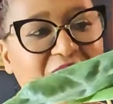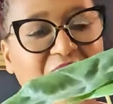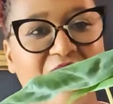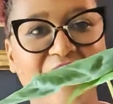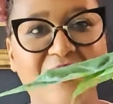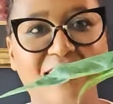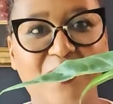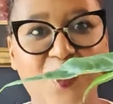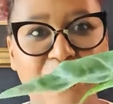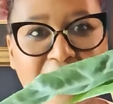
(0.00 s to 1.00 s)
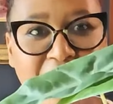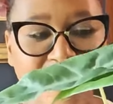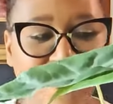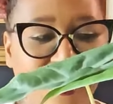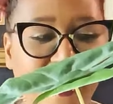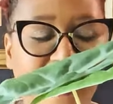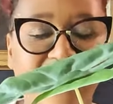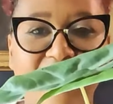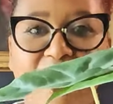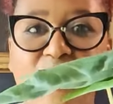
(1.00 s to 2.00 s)
longa loba.
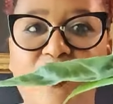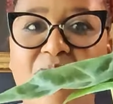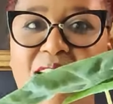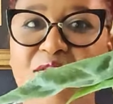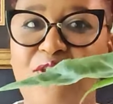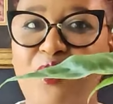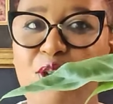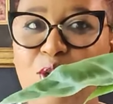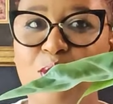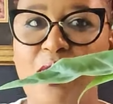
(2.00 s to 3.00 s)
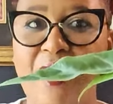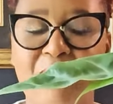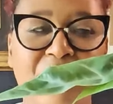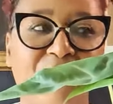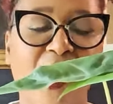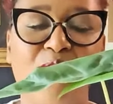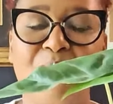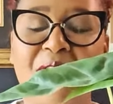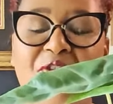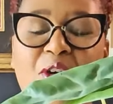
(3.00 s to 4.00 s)
Now, if you have been following
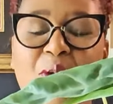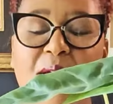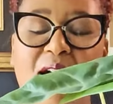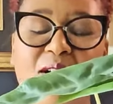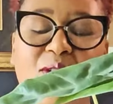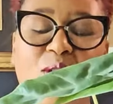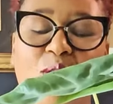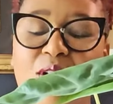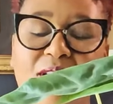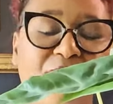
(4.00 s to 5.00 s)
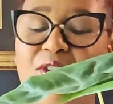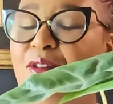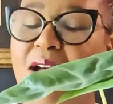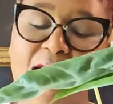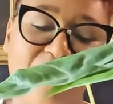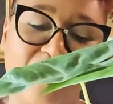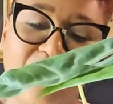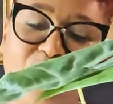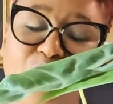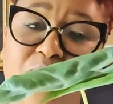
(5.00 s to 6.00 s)
me for a while, or if you
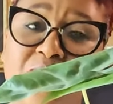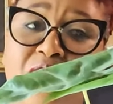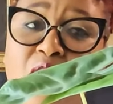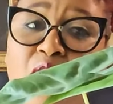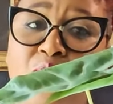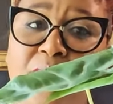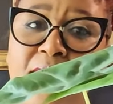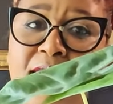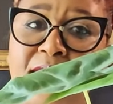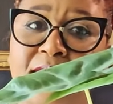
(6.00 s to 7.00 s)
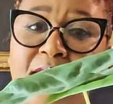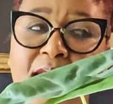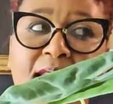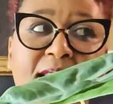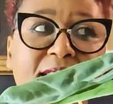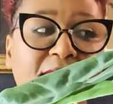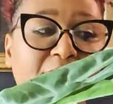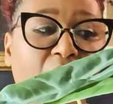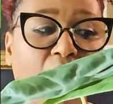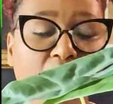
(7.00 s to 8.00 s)
haven't, you can go and
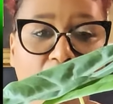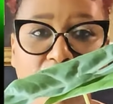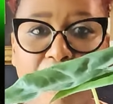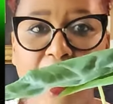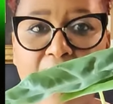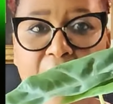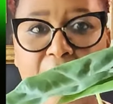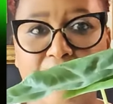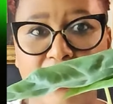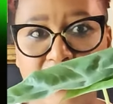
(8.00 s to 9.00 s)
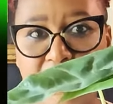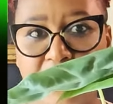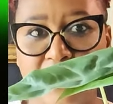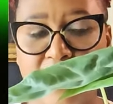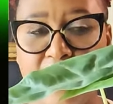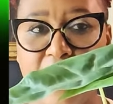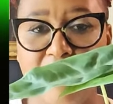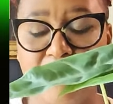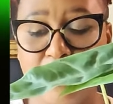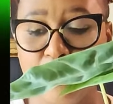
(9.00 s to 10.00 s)
see all of my alocasias that
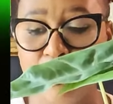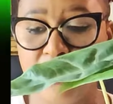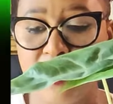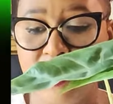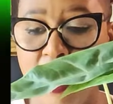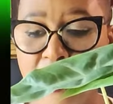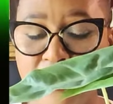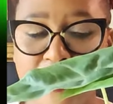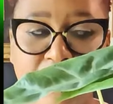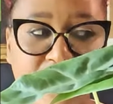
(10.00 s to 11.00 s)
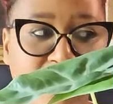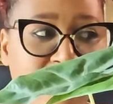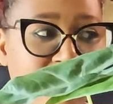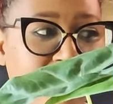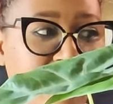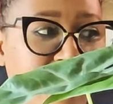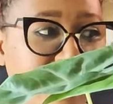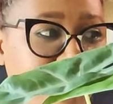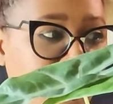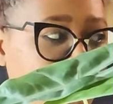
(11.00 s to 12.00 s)
I'm going to be talking about today in
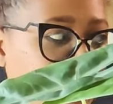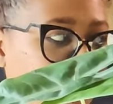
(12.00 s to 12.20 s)
today's